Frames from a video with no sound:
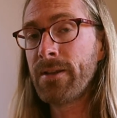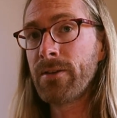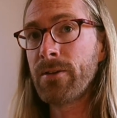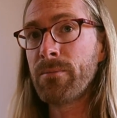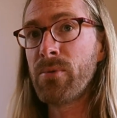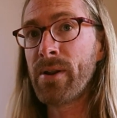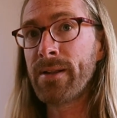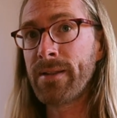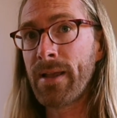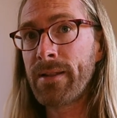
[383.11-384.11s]
You bring
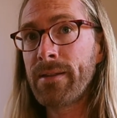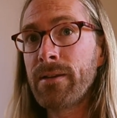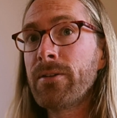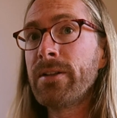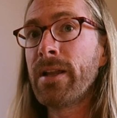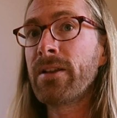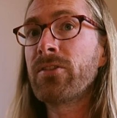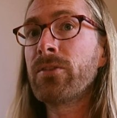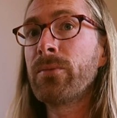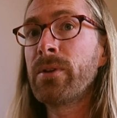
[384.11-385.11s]
that in connection with